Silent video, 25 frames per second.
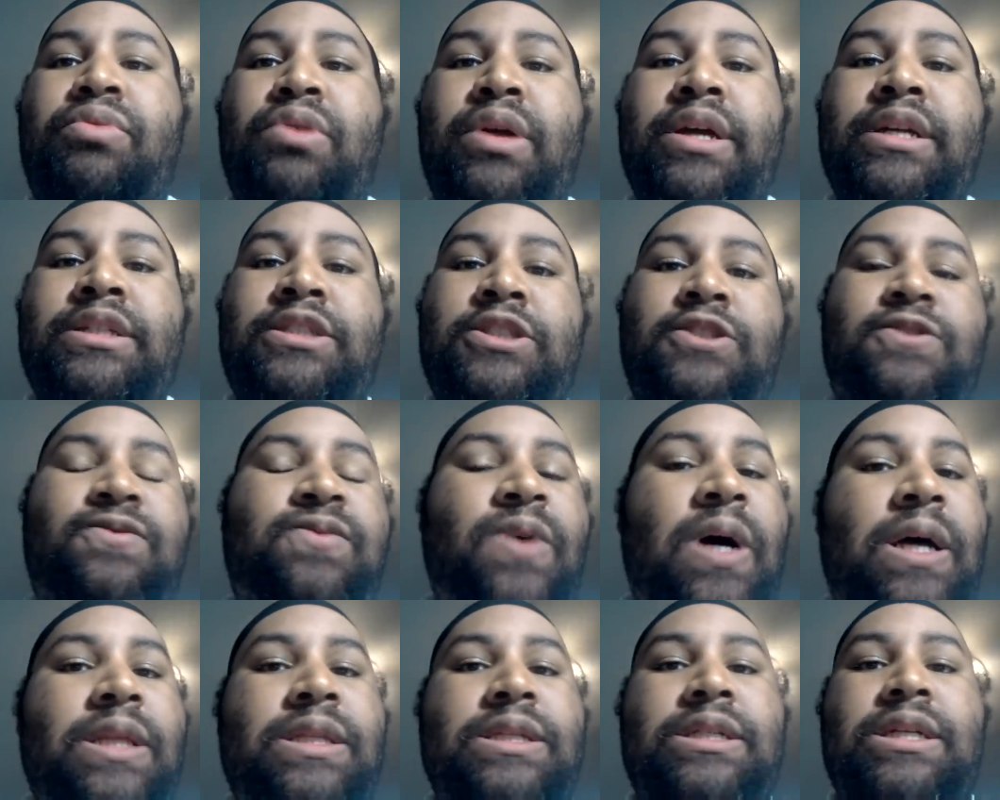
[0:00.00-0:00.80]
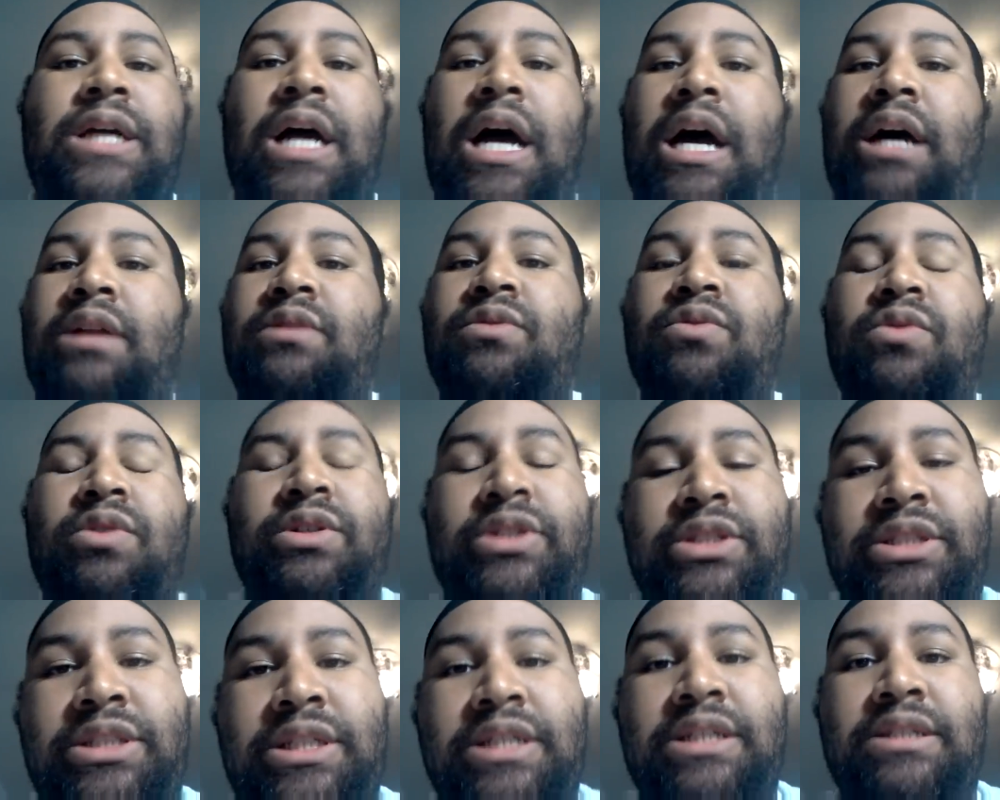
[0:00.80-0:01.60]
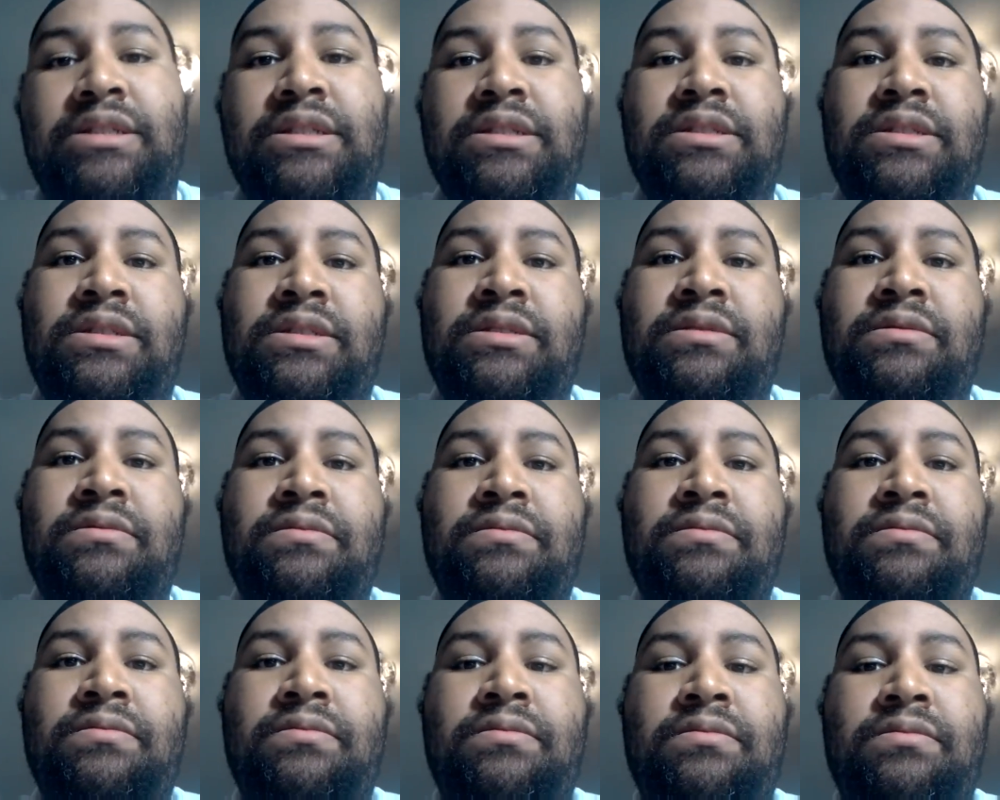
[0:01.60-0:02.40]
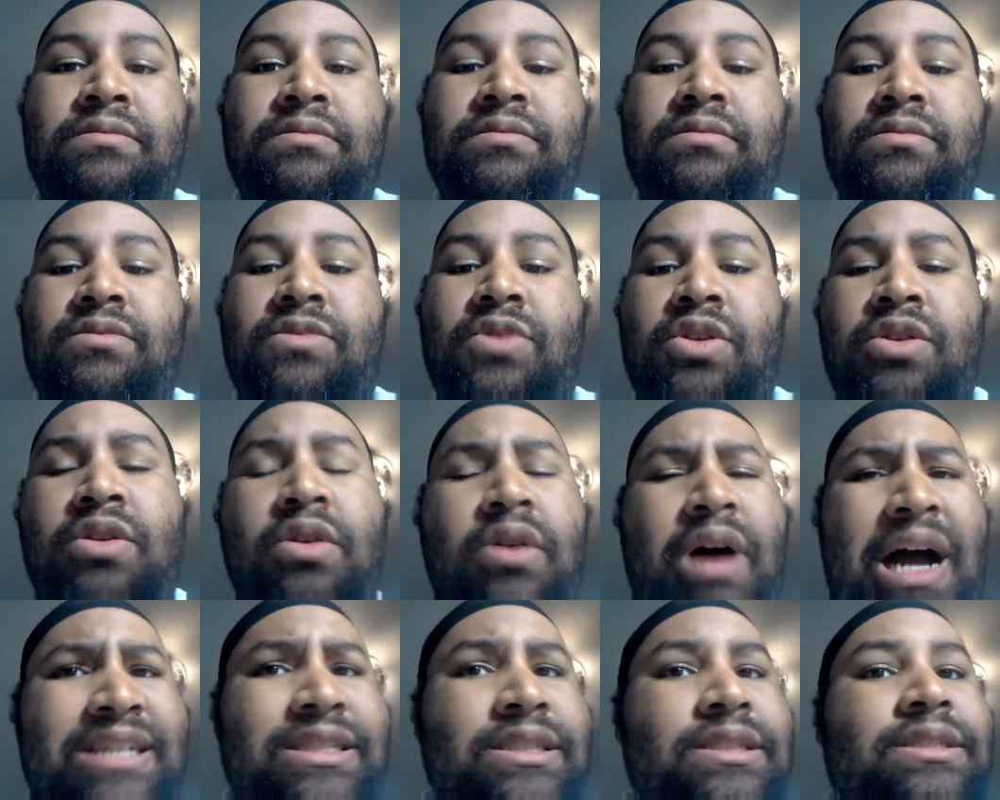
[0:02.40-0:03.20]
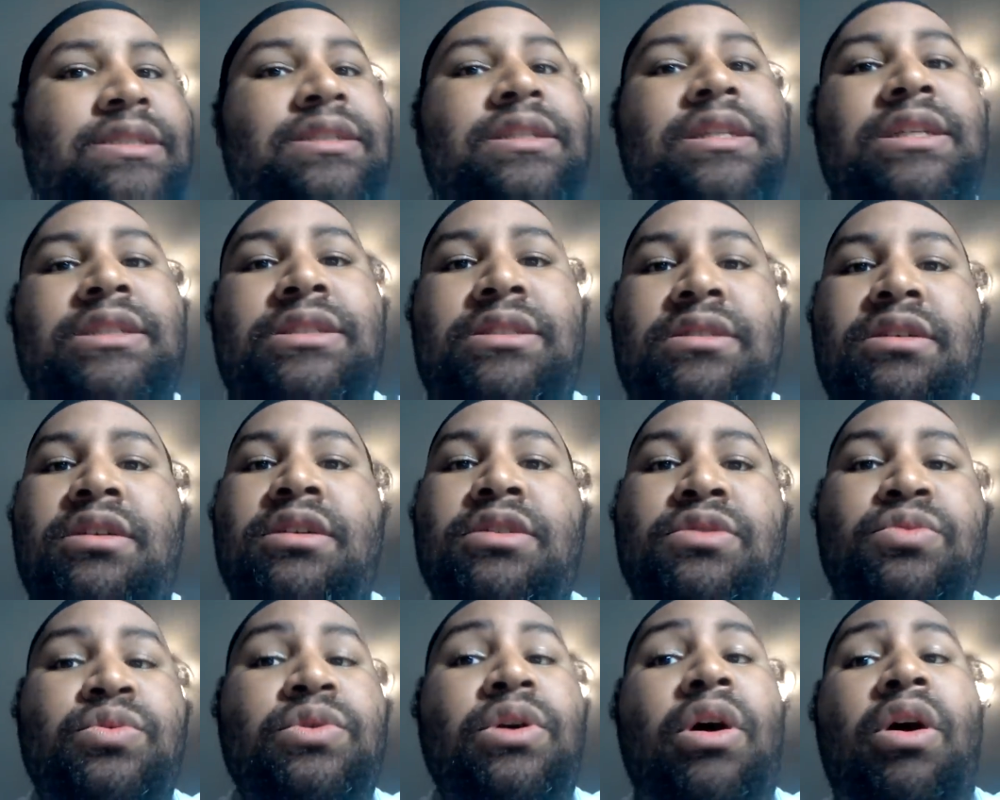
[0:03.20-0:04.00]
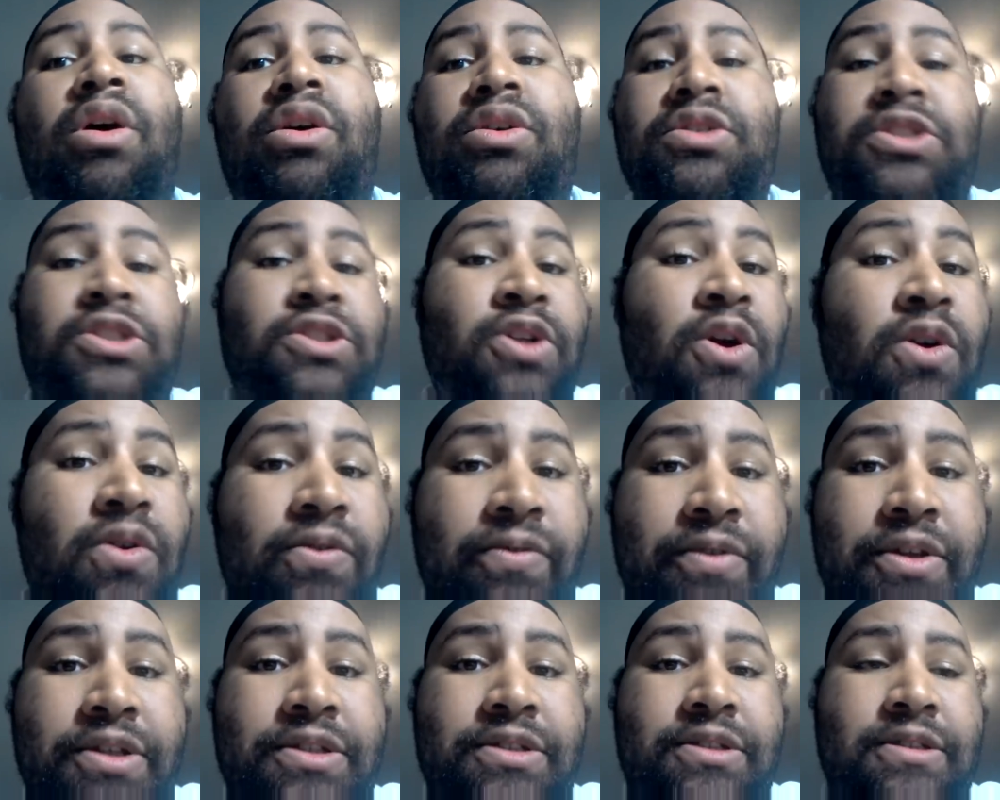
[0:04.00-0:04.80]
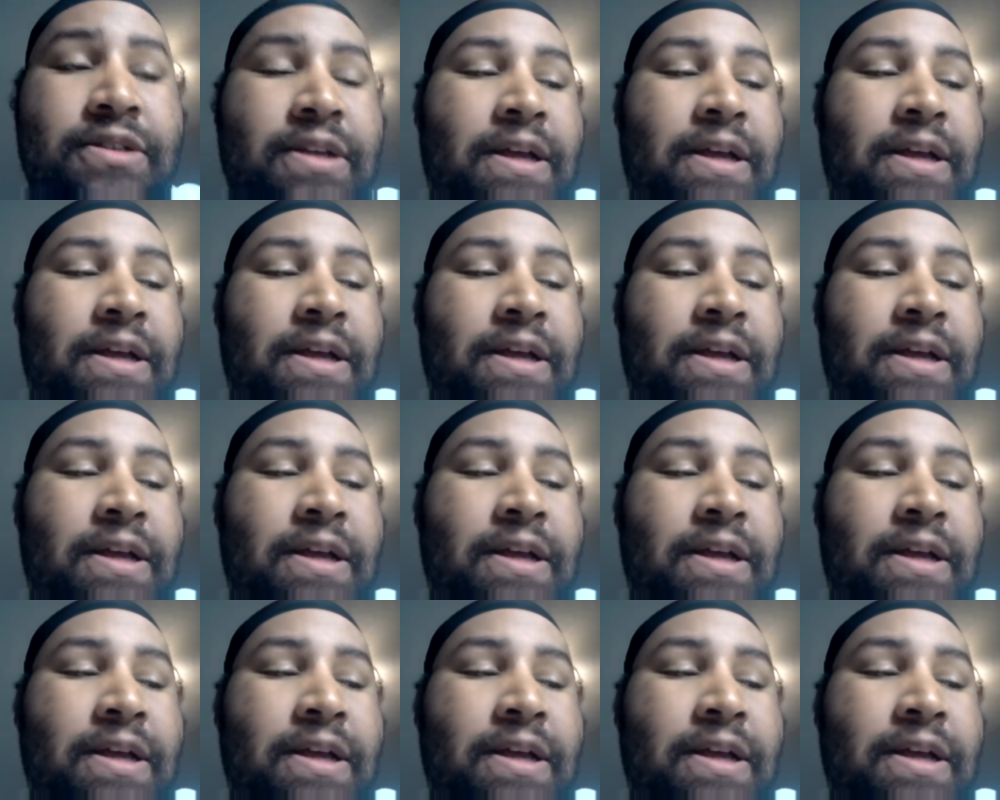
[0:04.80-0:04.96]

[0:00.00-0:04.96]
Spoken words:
praise is Father God, Lord Jesus. You know, I just listen because we all servants.